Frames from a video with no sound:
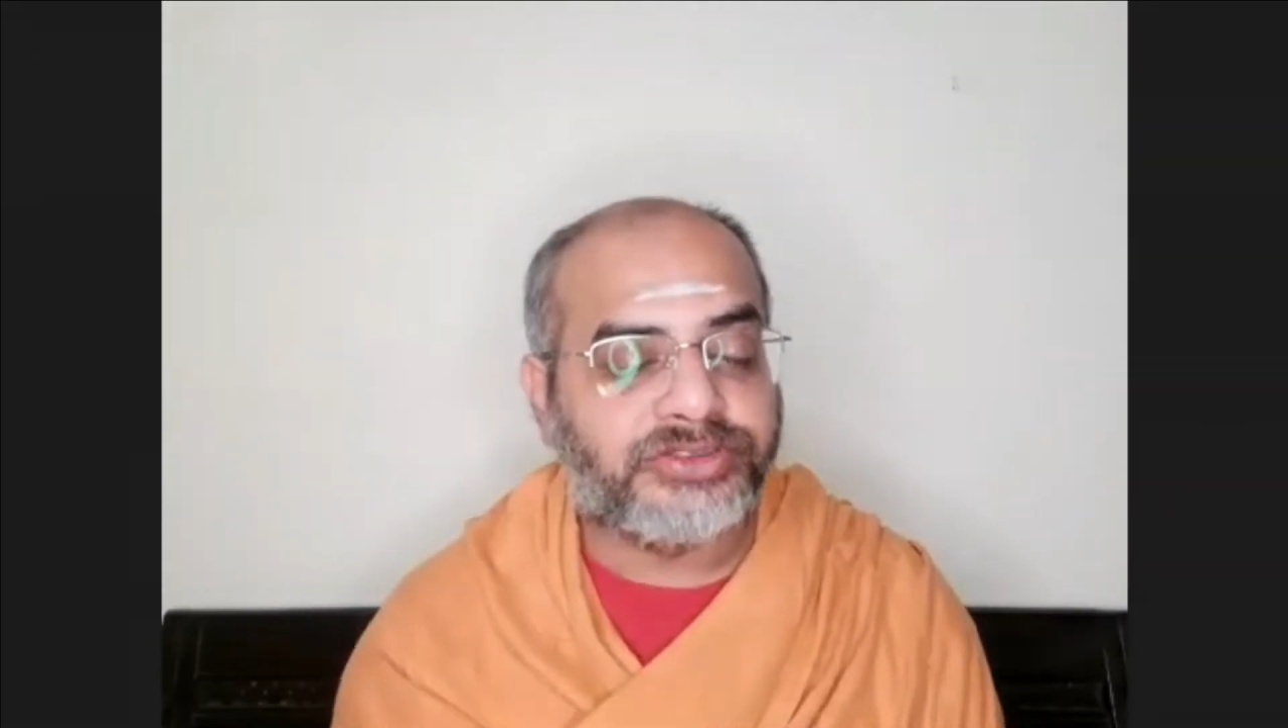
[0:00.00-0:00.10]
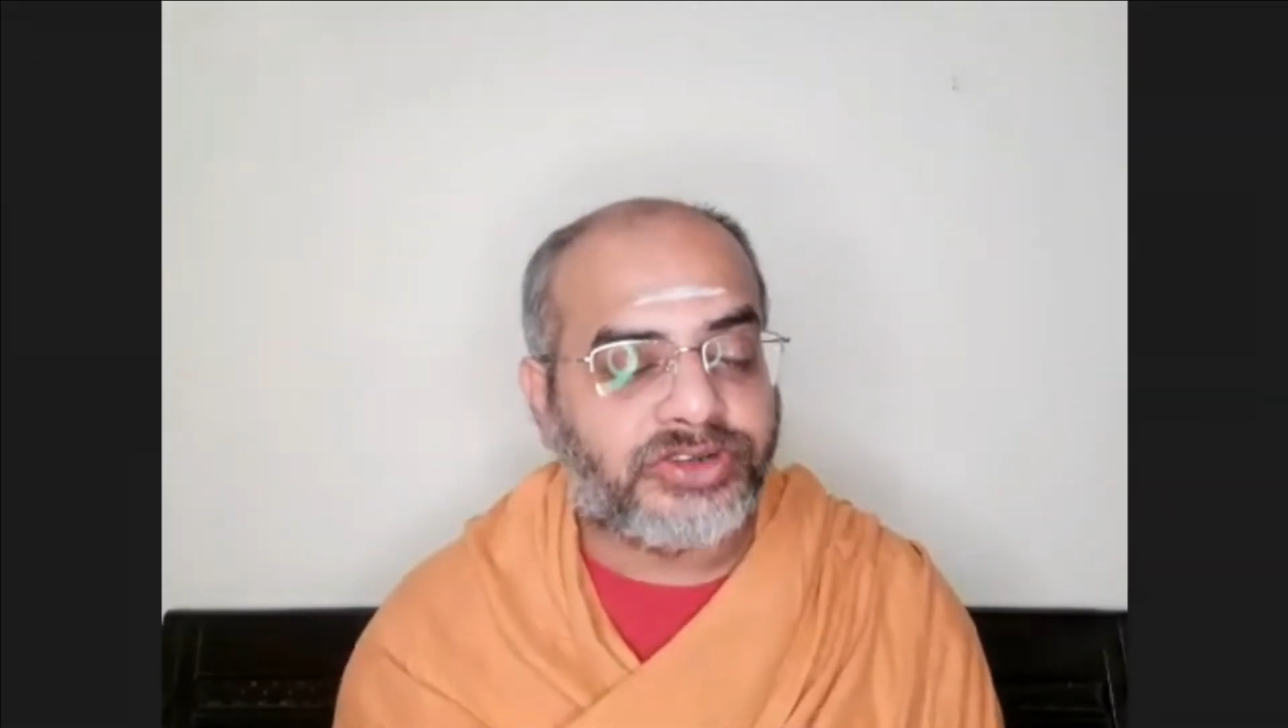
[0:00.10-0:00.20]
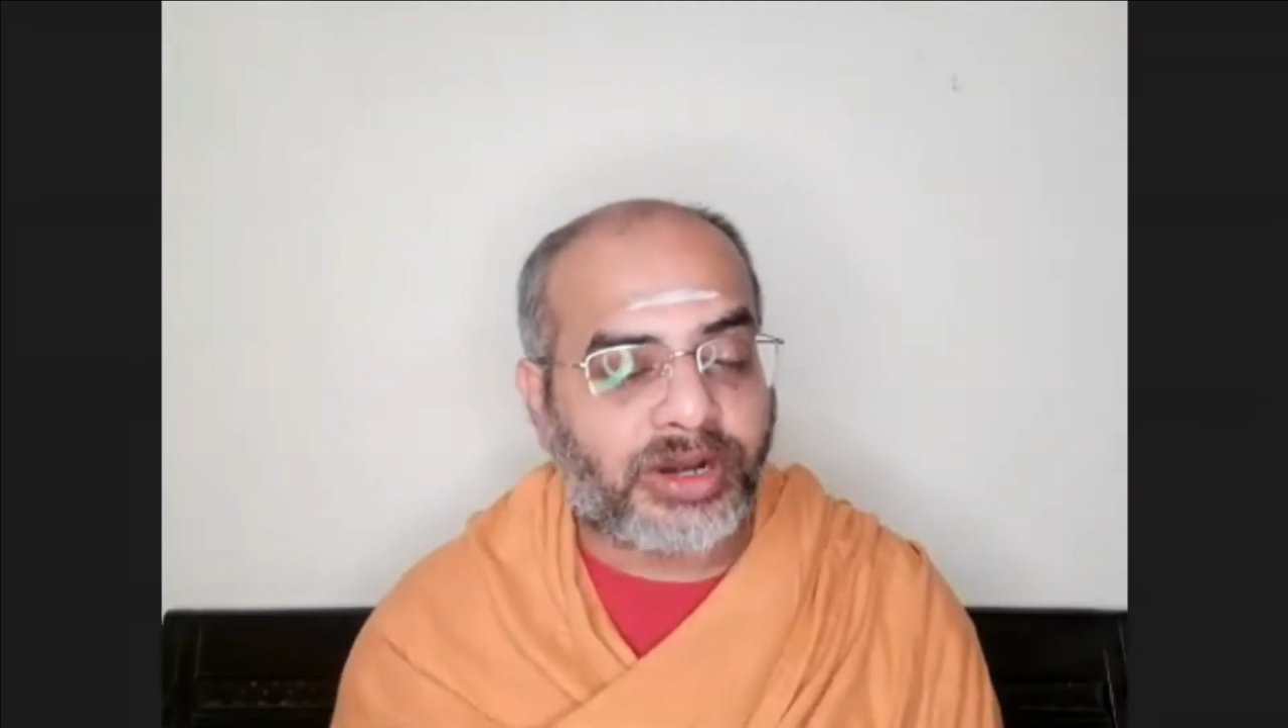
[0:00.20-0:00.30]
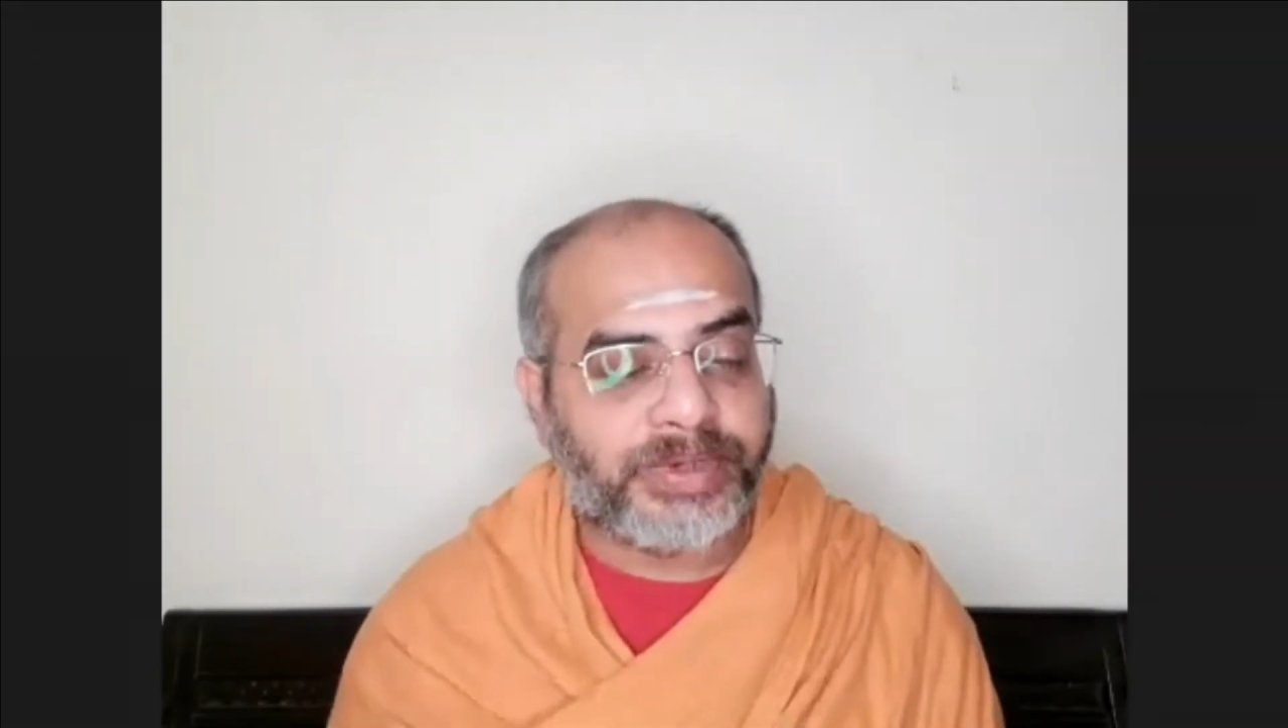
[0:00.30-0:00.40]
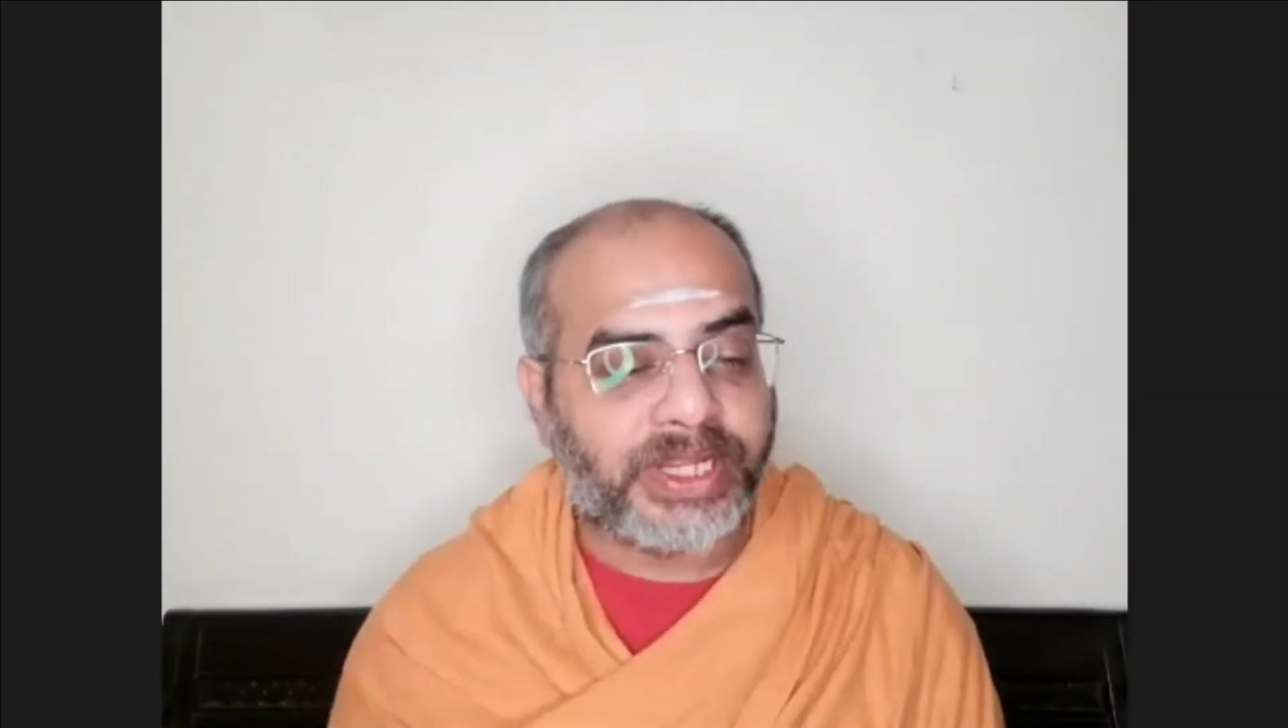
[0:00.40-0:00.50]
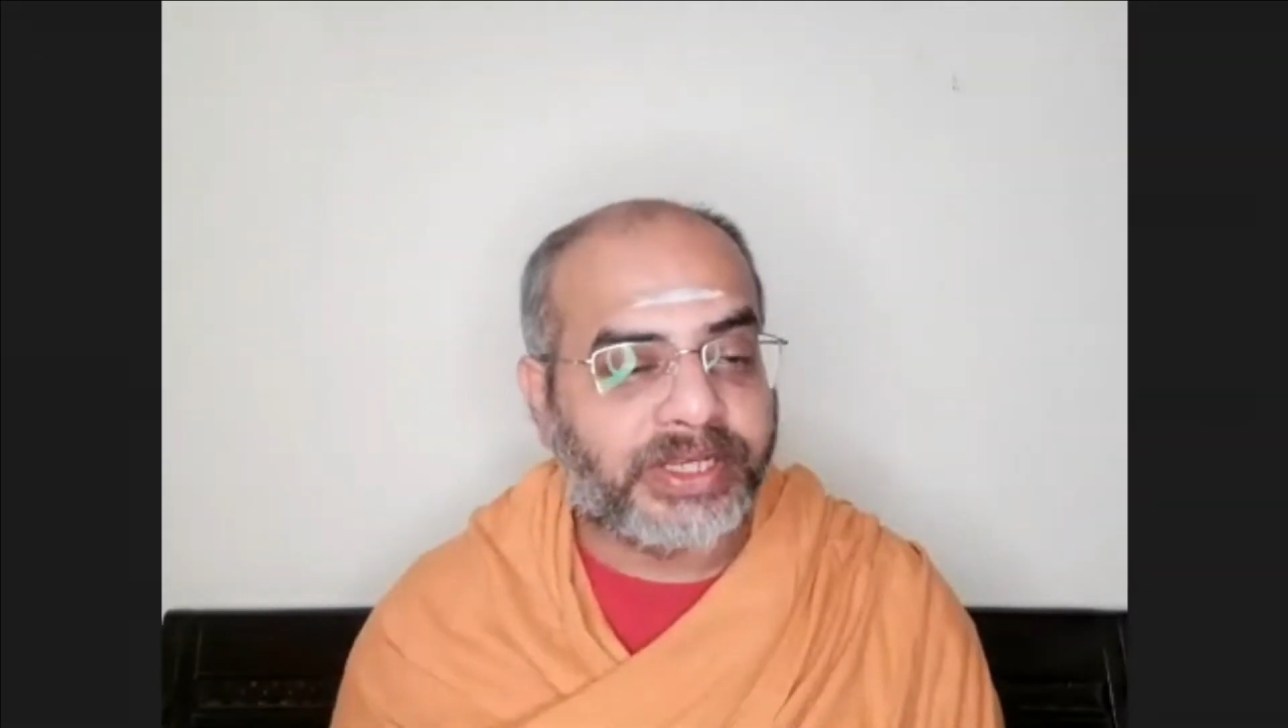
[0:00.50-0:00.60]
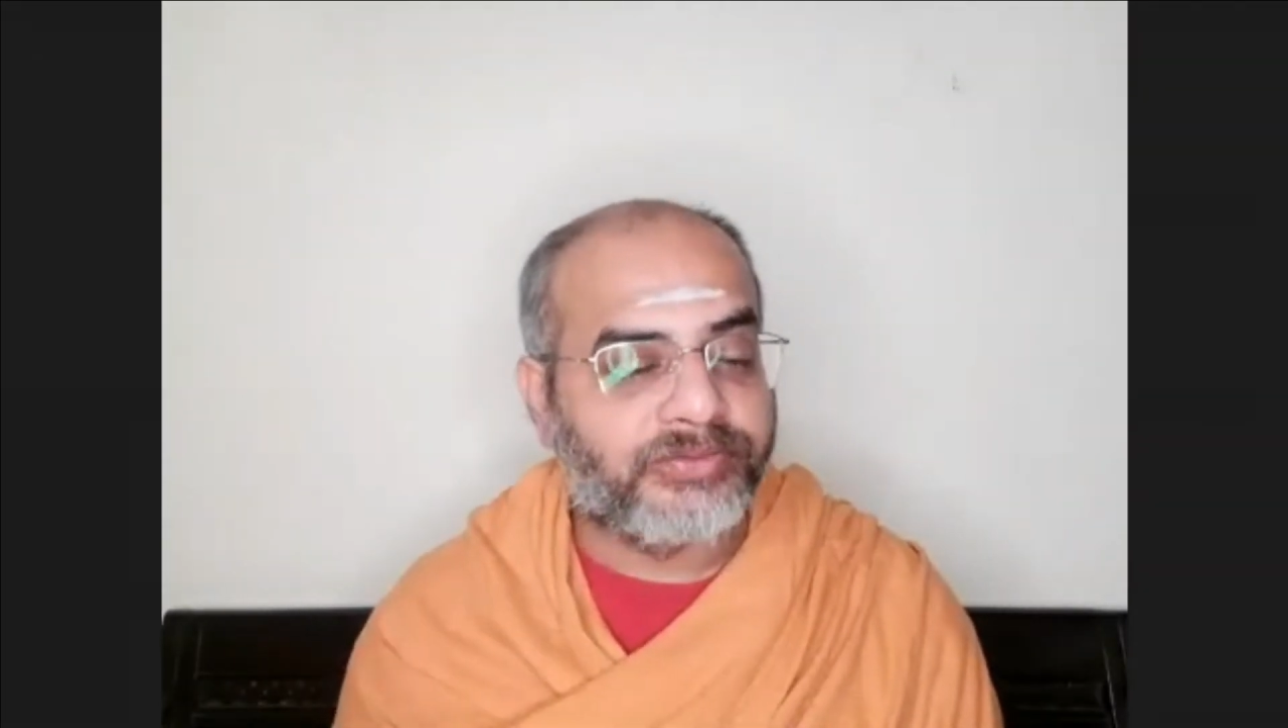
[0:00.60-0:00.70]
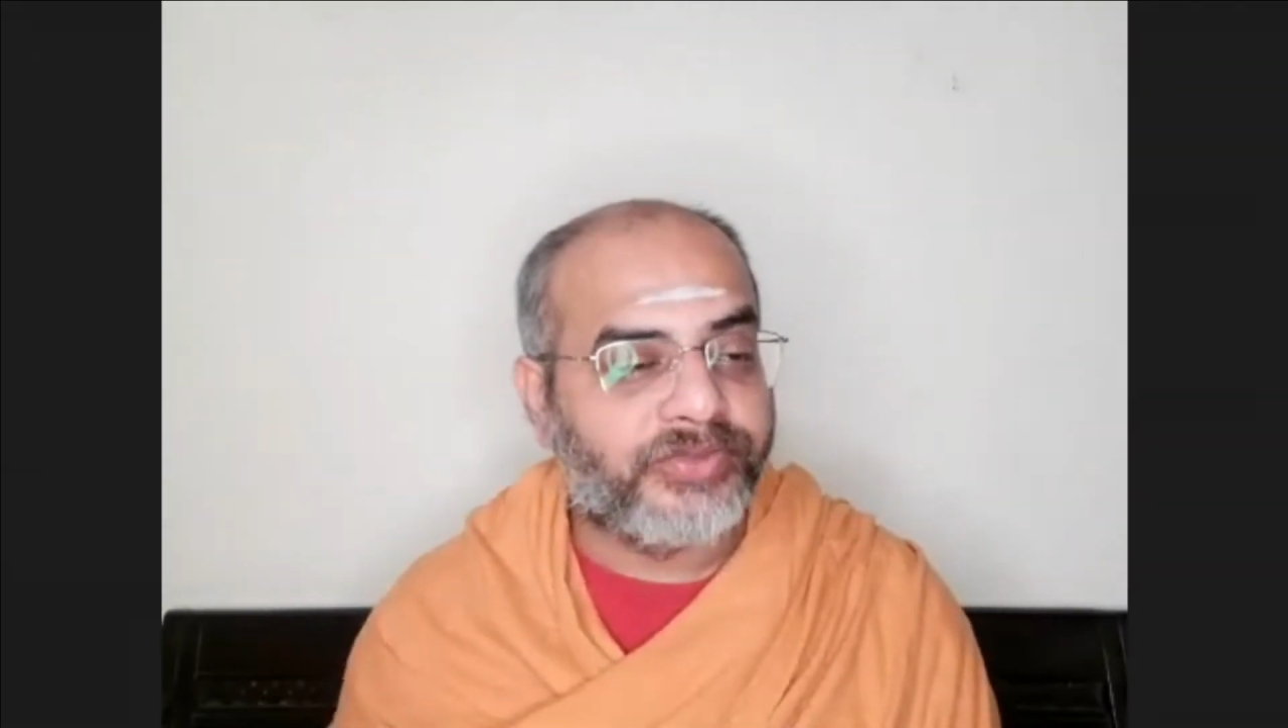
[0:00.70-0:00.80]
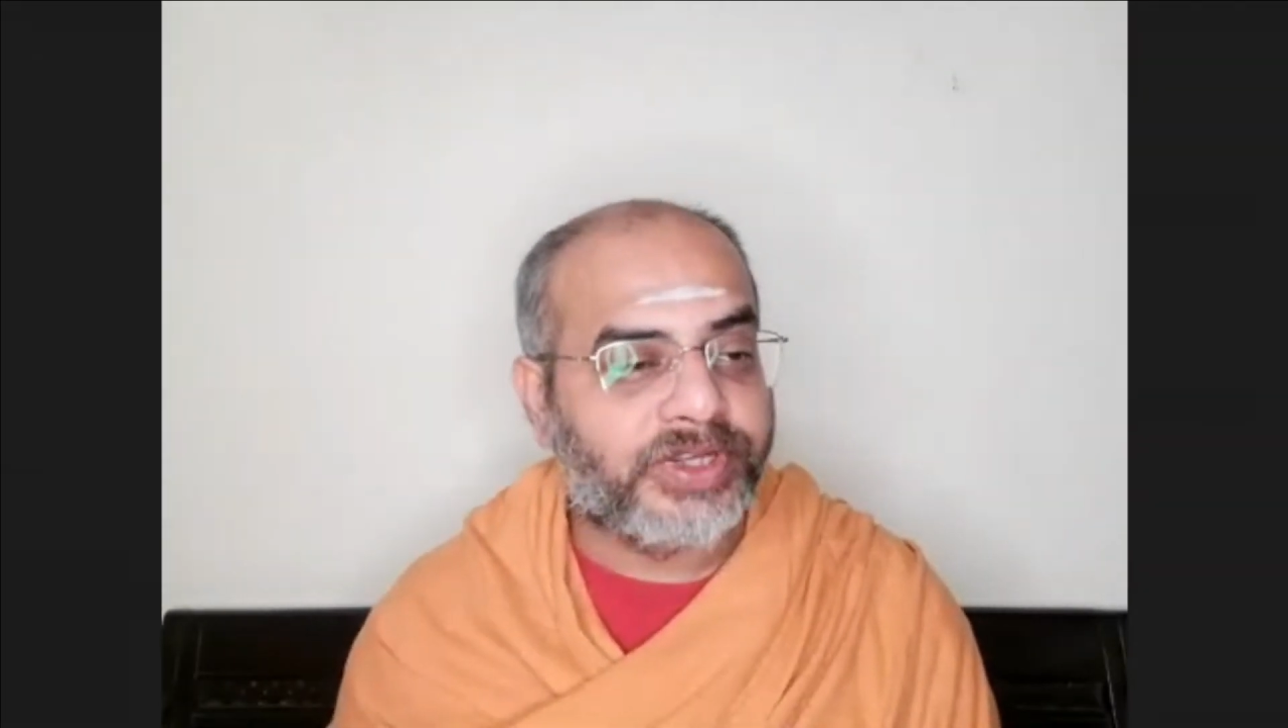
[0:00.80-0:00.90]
dropped and